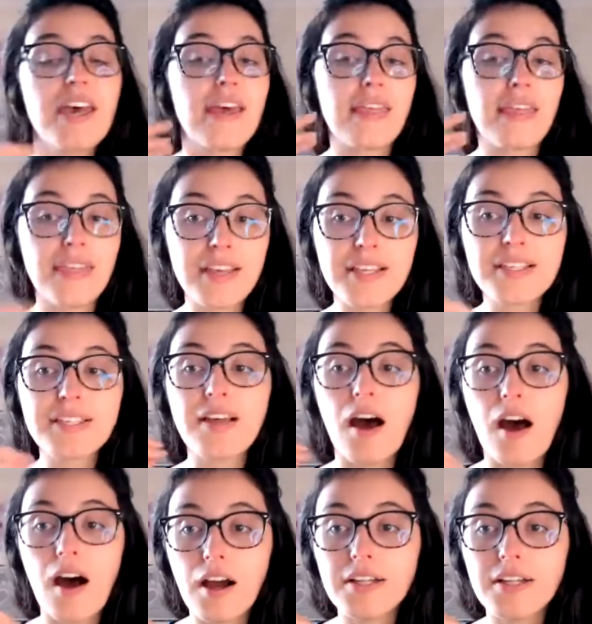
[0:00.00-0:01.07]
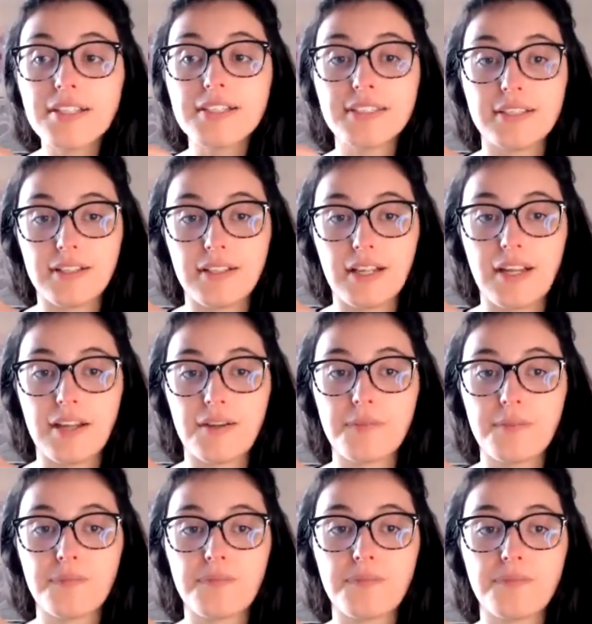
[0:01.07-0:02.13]
this honestly
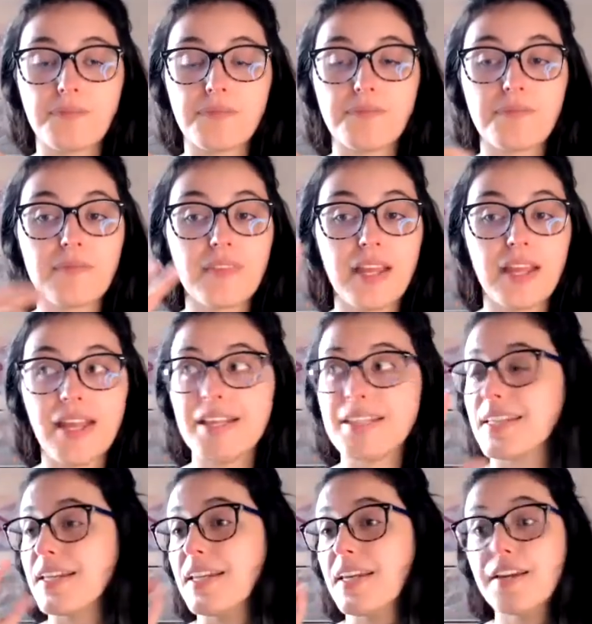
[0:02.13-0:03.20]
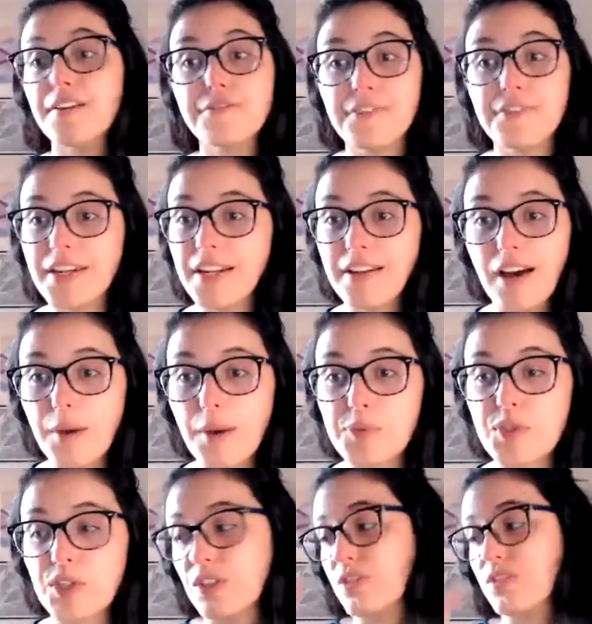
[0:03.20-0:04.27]
is an infinite
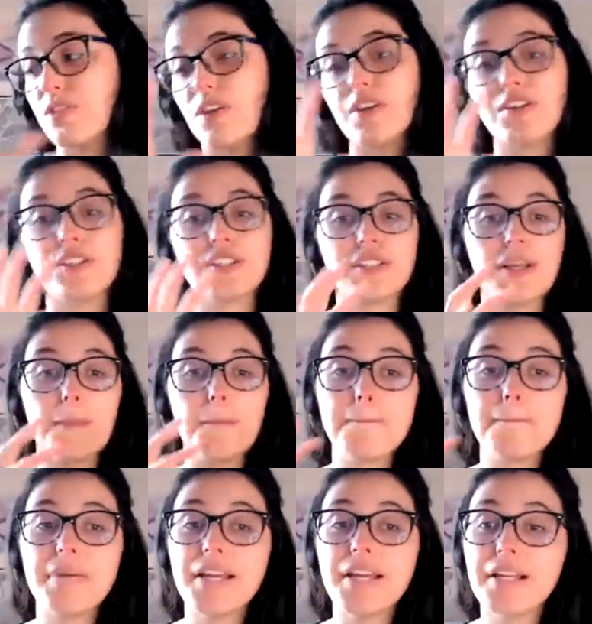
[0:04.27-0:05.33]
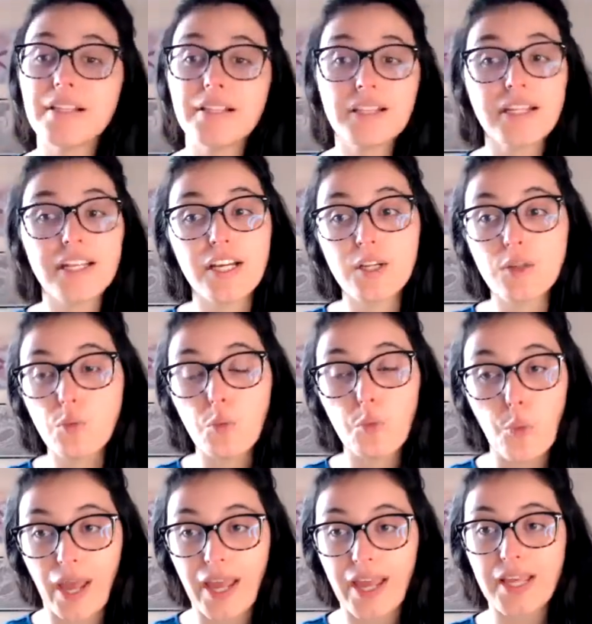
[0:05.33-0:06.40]
options. There's a million
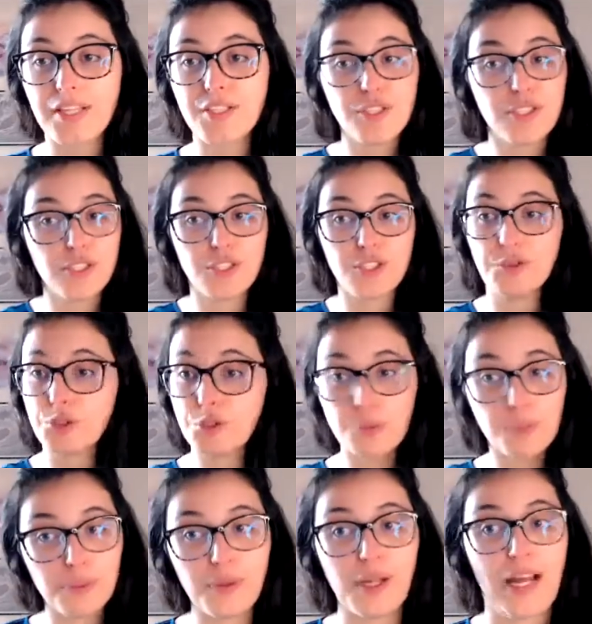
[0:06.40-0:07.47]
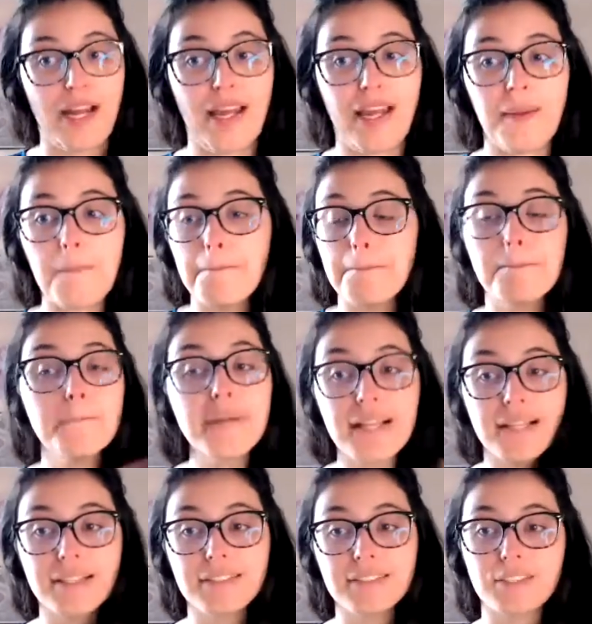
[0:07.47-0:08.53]
ways to do planning,
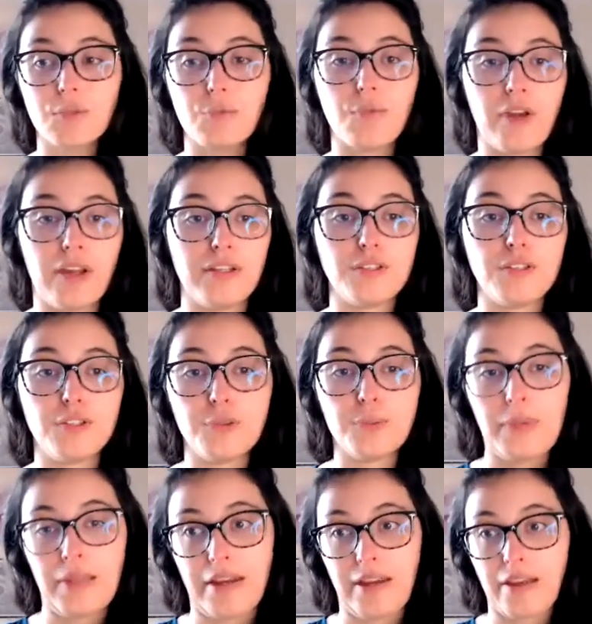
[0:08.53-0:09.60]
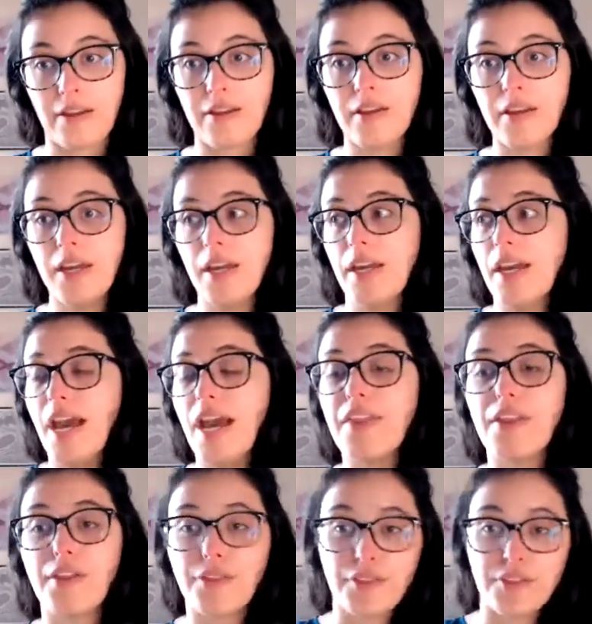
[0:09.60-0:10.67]
millions of ways to do planning. And
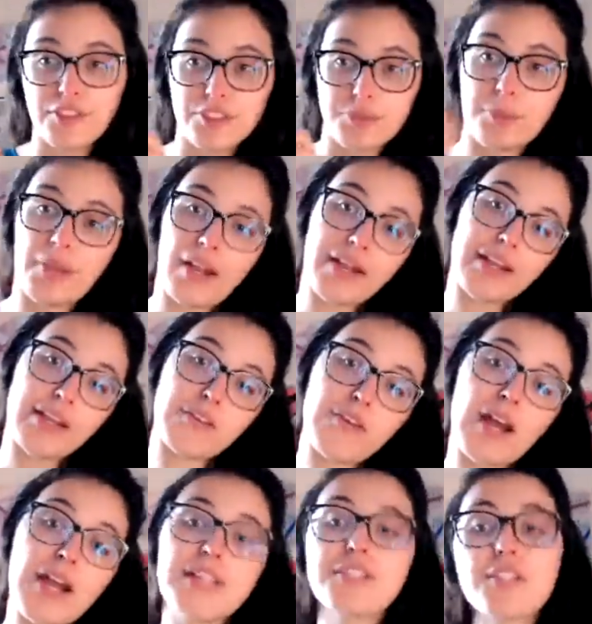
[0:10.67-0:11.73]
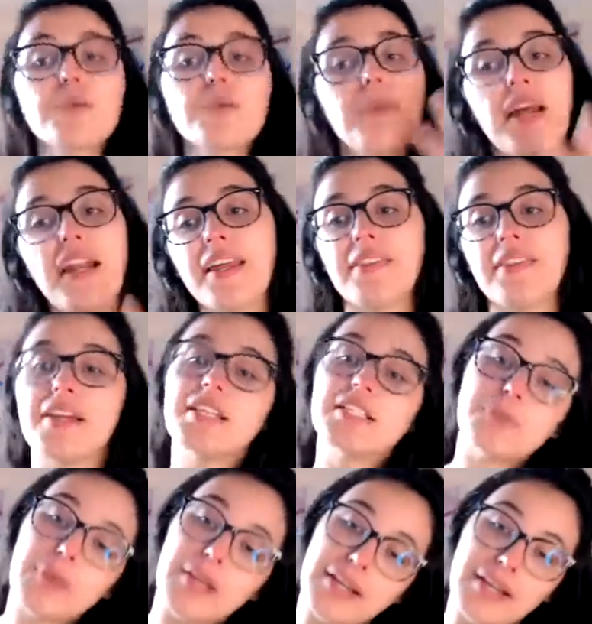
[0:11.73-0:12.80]
then there's planning gratitude, planning this,
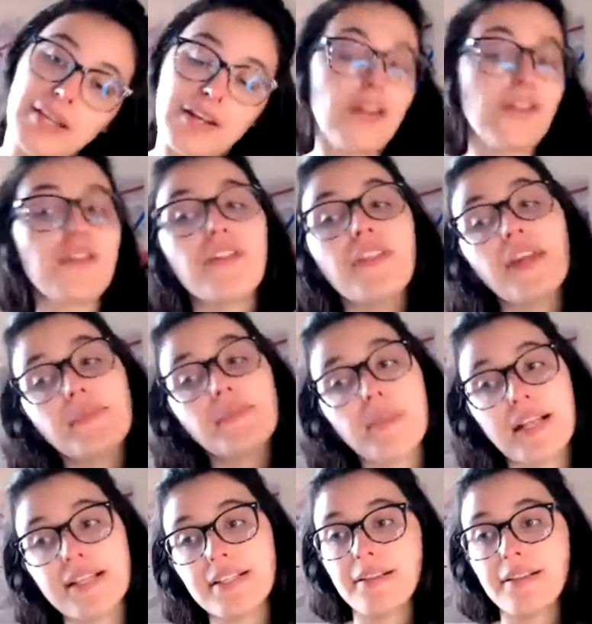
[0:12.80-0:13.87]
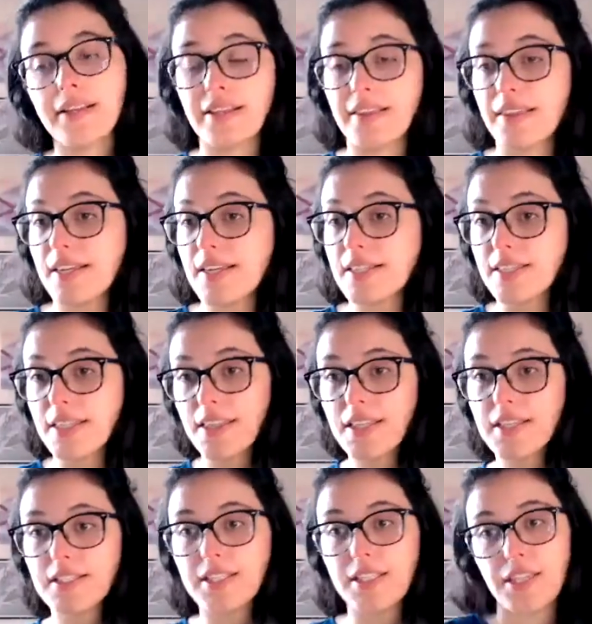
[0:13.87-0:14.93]
planning another thing, planning this and
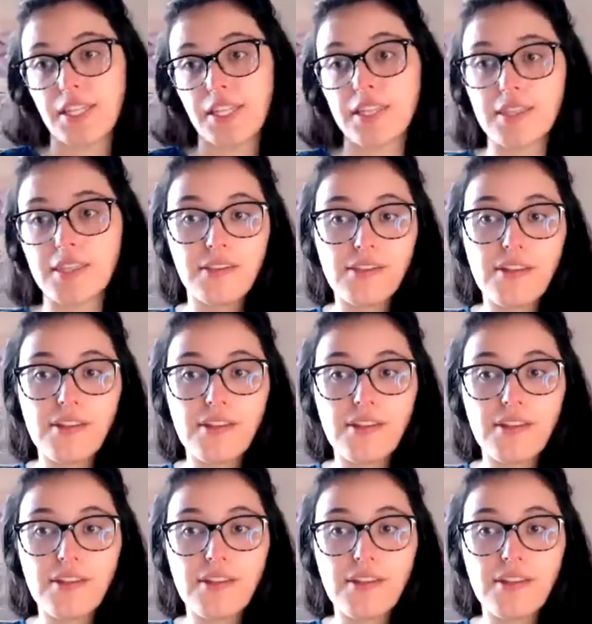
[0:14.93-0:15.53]
this, and then